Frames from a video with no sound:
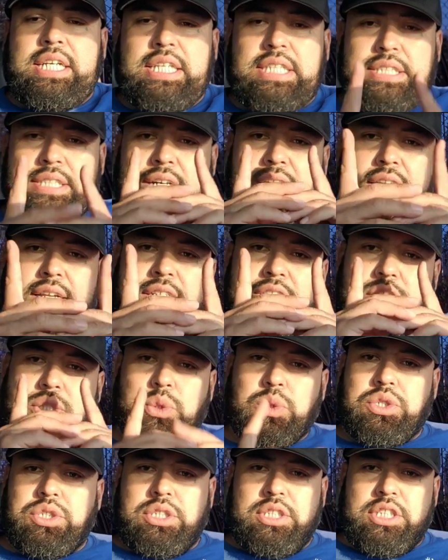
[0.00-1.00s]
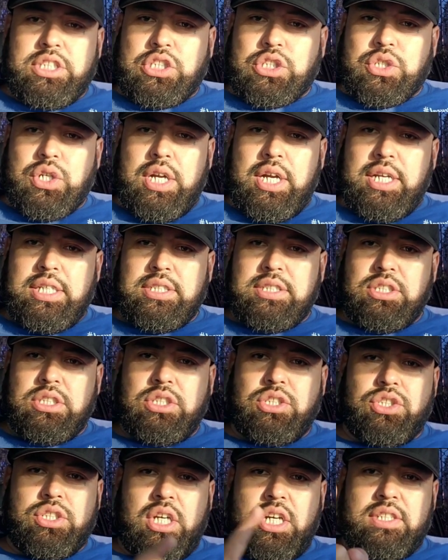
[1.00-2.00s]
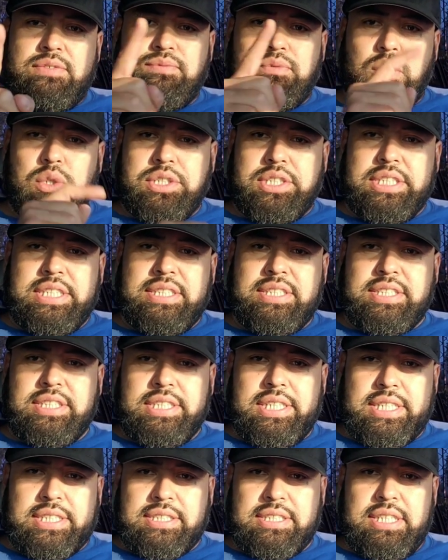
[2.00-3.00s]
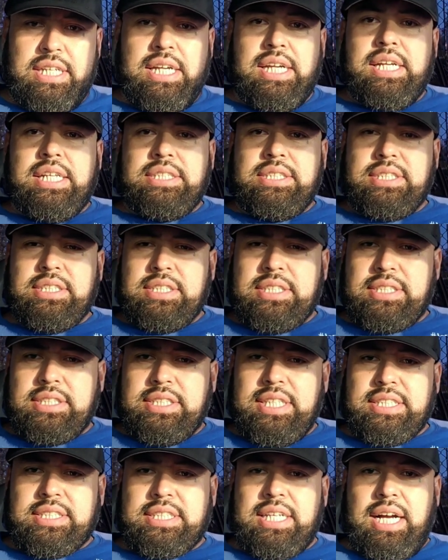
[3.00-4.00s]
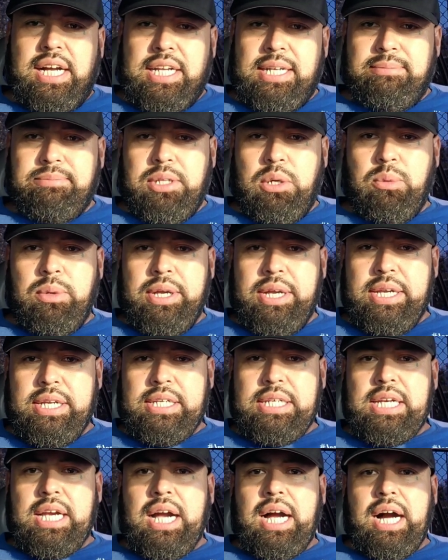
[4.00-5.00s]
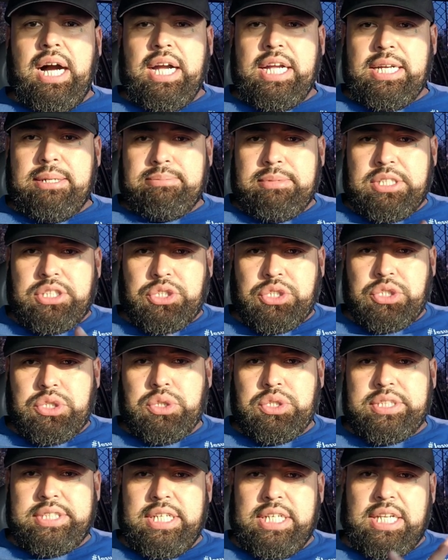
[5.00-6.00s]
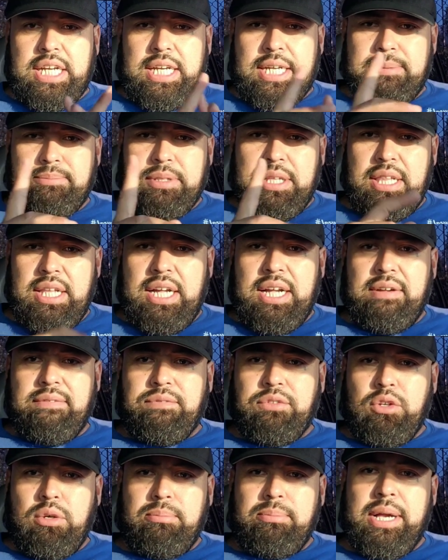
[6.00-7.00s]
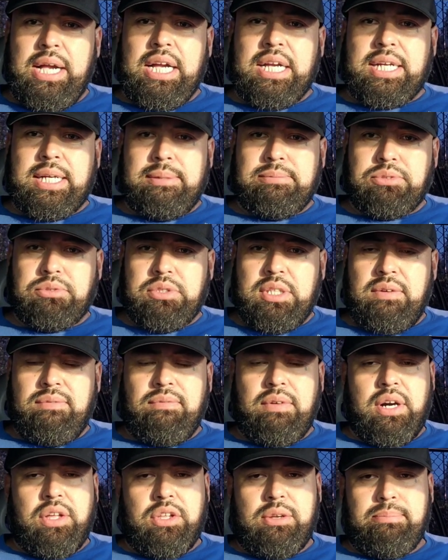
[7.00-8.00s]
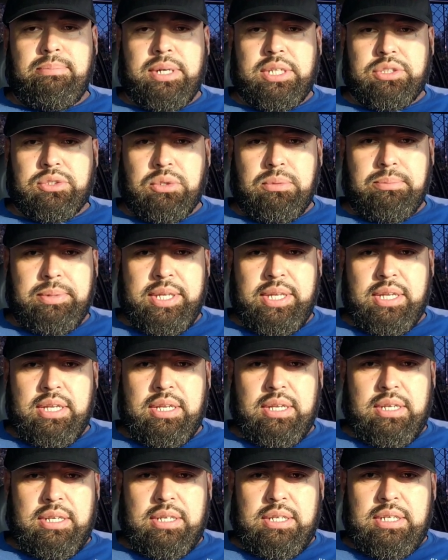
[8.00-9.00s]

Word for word: and that is through Jesus Christ. John 14, 6. Jesus says, I am the way, I am the truth, and I am the life. No man comes to the Father but through me.